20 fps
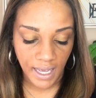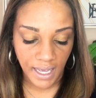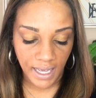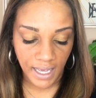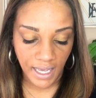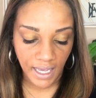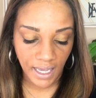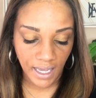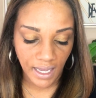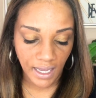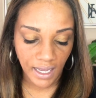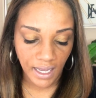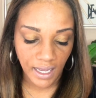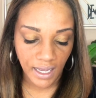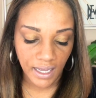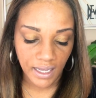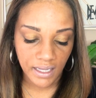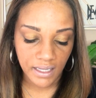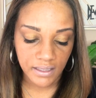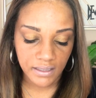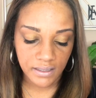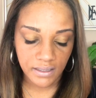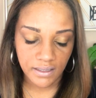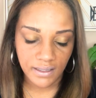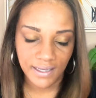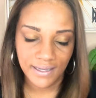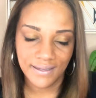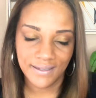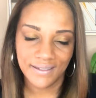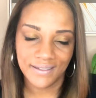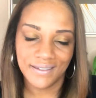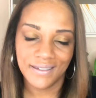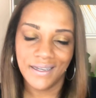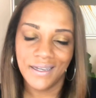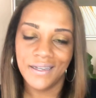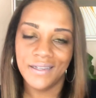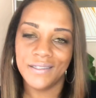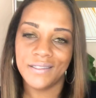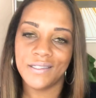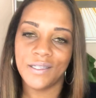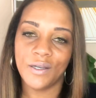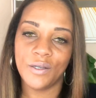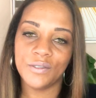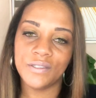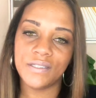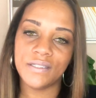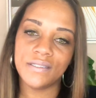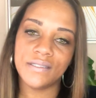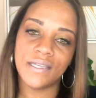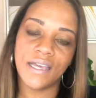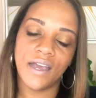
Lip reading: And so since